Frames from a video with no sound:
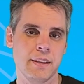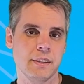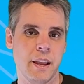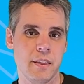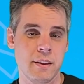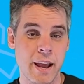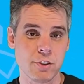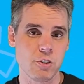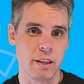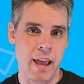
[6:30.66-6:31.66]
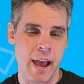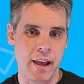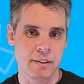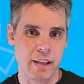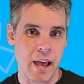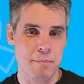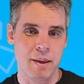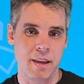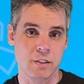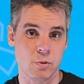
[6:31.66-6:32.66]
that either naturally has
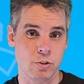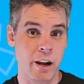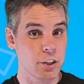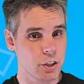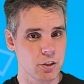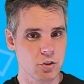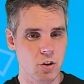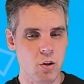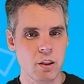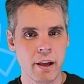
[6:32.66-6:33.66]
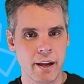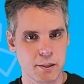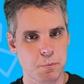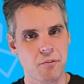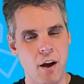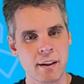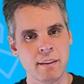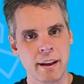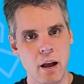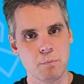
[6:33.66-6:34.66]
ABS or traction control and is
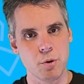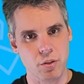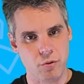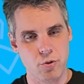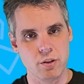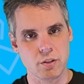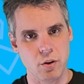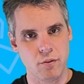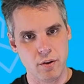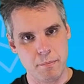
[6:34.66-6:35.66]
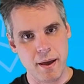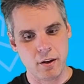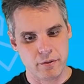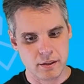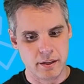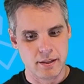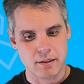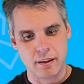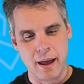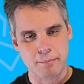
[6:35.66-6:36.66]
providing that output through the software back
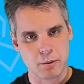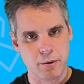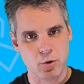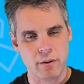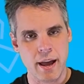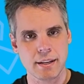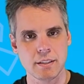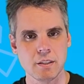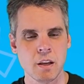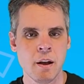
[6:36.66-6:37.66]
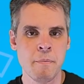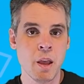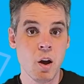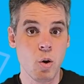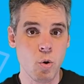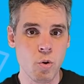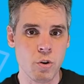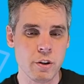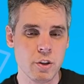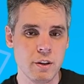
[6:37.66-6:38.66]
obviously into the Haptic Pedal Reactors,
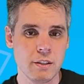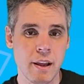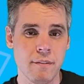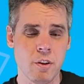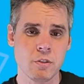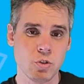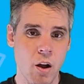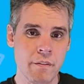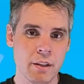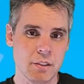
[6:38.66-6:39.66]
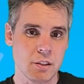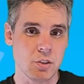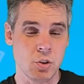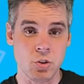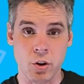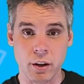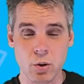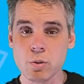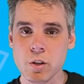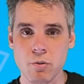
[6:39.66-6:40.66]
or you need to have those driving assists turned
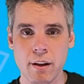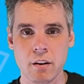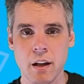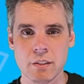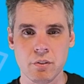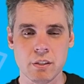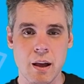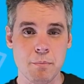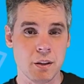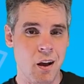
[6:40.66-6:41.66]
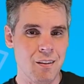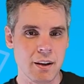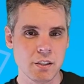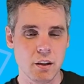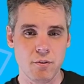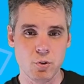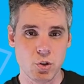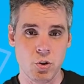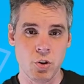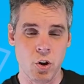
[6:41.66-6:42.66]
on. It'll also recognize, for example, in iRacing,
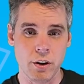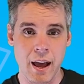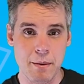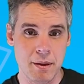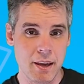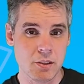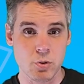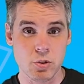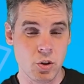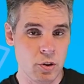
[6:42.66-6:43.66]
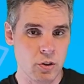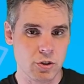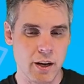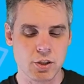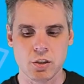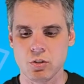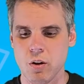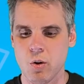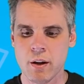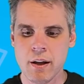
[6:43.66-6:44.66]
if you turn on ABS or you turn on
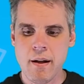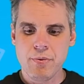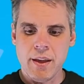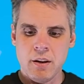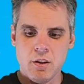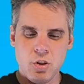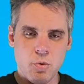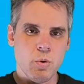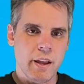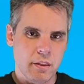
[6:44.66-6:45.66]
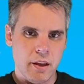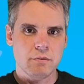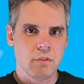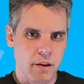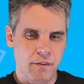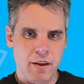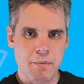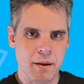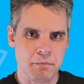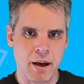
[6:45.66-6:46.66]
traction control, then you will get
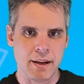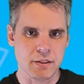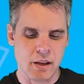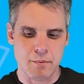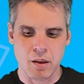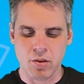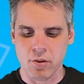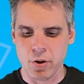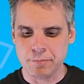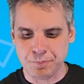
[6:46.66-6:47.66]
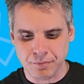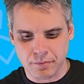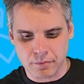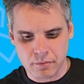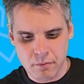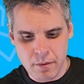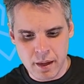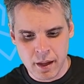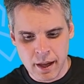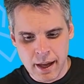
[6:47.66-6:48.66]
the feedback markers coming through.
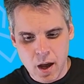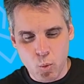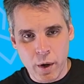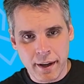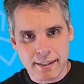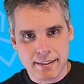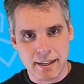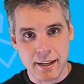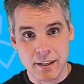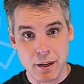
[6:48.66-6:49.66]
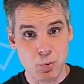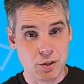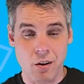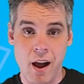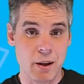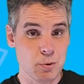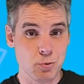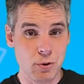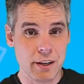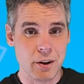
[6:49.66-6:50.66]
When I did, it was
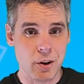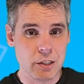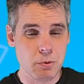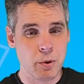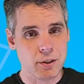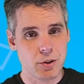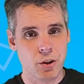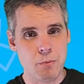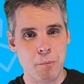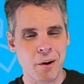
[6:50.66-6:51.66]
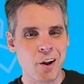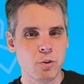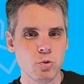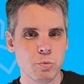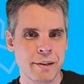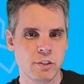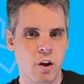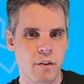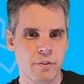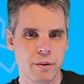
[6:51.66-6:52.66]
great. It was really noticeable when I turned them on, but I don't
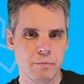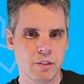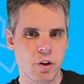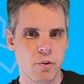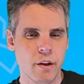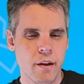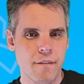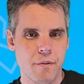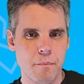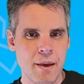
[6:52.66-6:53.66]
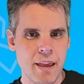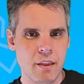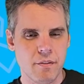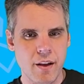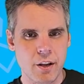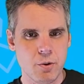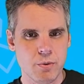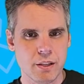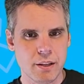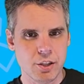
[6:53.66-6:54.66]
normally drive with them. So for me, the
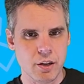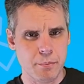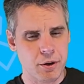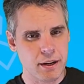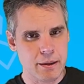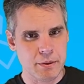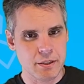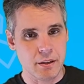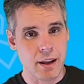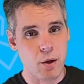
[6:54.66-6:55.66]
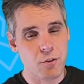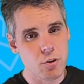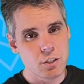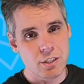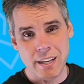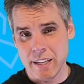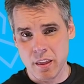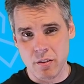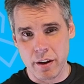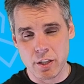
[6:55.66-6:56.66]
value was initially pretty limited. Now, if you're a
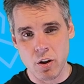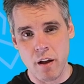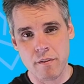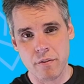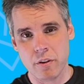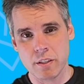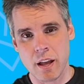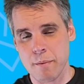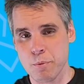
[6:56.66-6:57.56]
GT3 driver, for